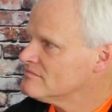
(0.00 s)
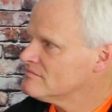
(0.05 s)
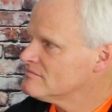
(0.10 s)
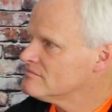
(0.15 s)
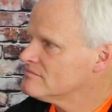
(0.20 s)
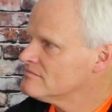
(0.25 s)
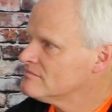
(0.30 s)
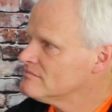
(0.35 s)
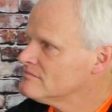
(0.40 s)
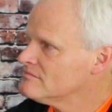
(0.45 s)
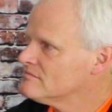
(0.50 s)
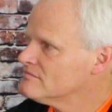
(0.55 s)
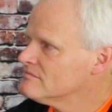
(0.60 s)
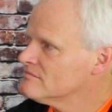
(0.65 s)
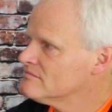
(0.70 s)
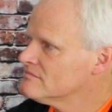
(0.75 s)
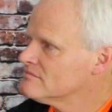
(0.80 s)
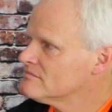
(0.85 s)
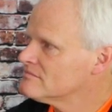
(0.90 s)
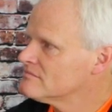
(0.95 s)

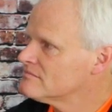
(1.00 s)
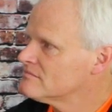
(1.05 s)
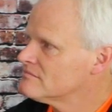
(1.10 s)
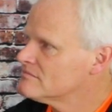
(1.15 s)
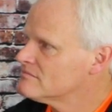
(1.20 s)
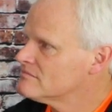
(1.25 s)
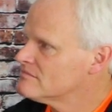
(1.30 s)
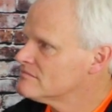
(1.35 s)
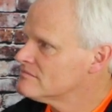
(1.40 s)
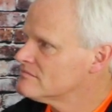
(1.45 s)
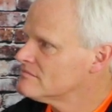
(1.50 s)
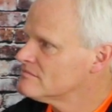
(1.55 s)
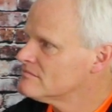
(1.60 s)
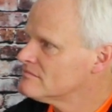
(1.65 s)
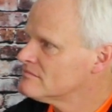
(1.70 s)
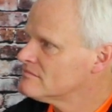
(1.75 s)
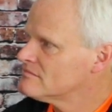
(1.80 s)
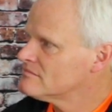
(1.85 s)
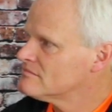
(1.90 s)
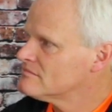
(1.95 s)

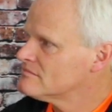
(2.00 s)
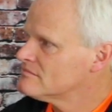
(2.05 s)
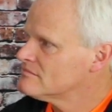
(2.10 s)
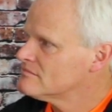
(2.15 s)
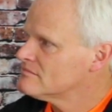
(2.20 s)
The person shown says nothing.